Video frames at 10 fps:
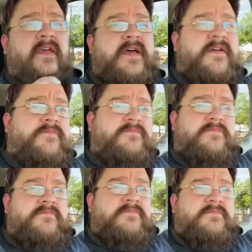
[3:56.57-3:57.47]

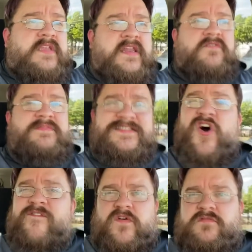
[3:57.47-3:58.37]
Um, you know, it's
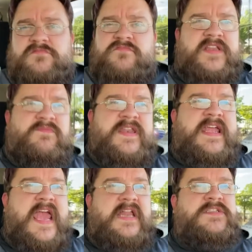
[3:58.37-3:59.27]
awful when you, when you
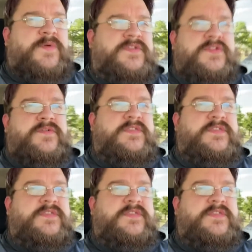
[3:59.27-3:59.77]
can't express those